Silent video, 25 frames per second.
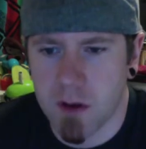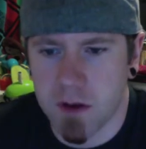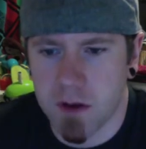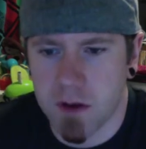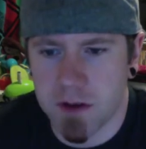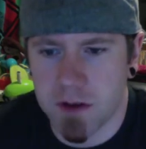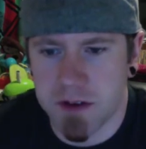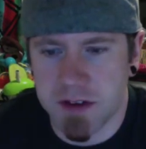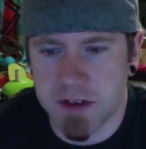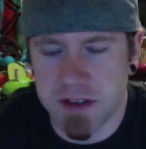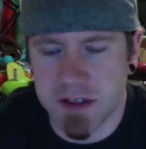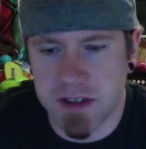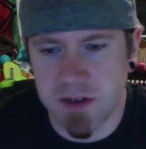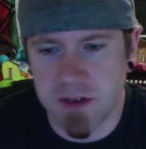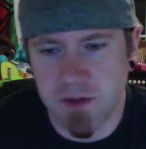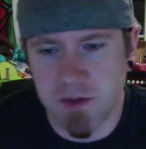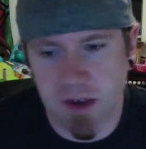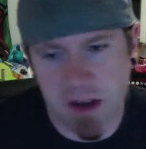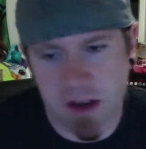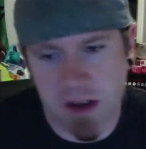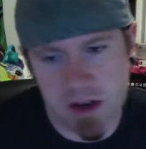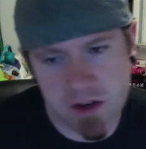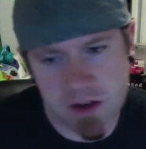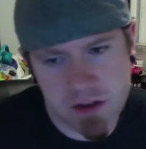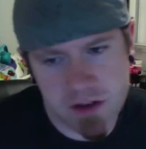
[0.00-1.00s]

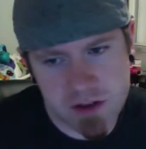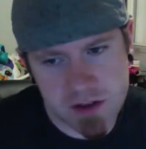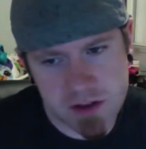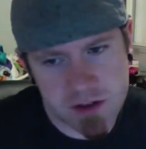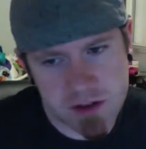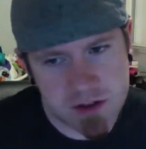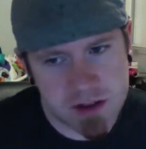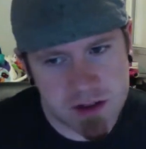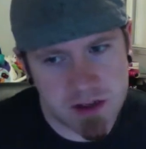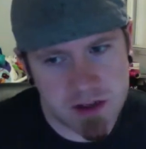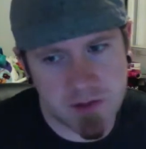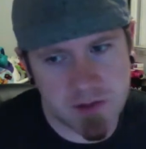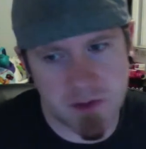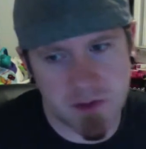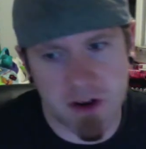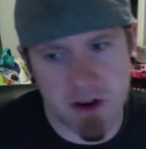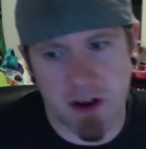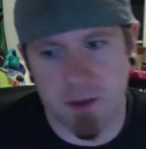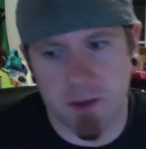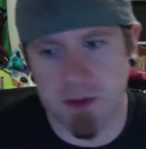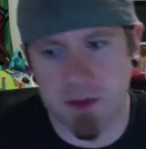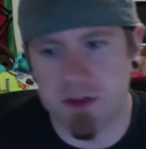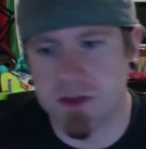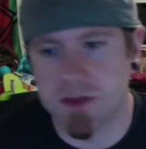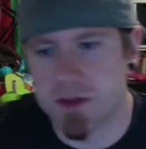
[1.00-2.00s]
Disadvantages you see
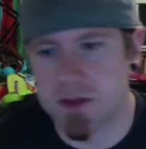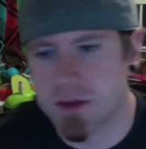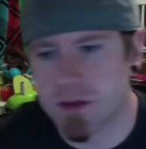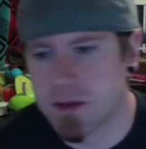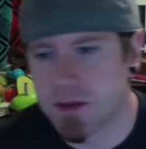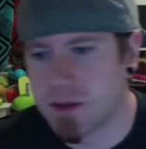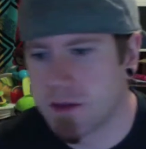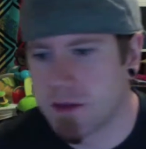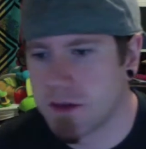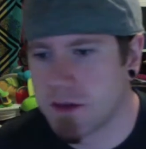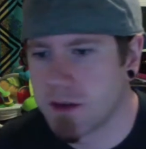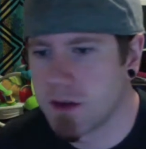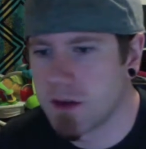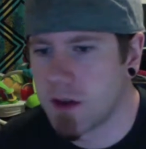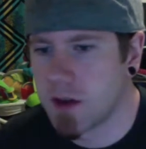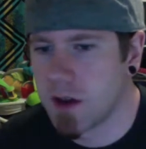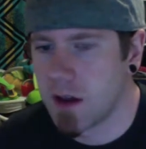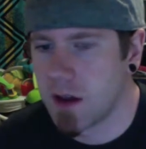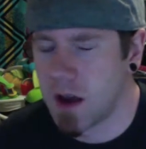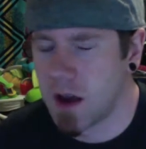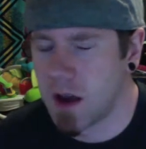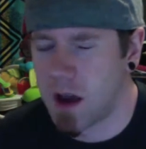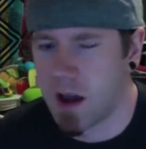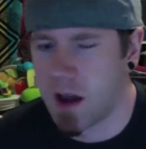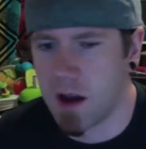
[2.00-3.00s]
fragments?
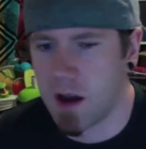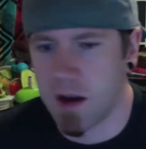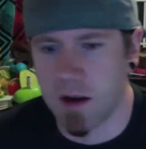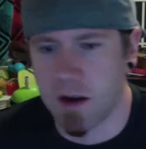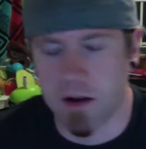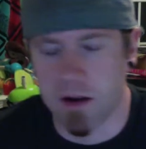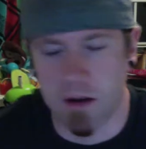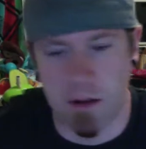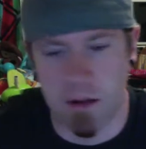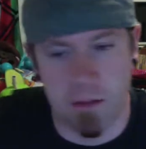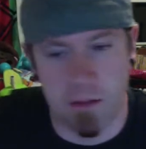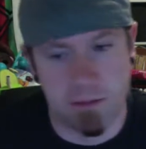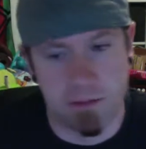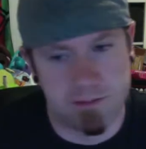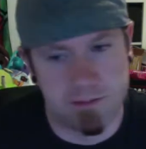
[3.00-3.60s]
Can't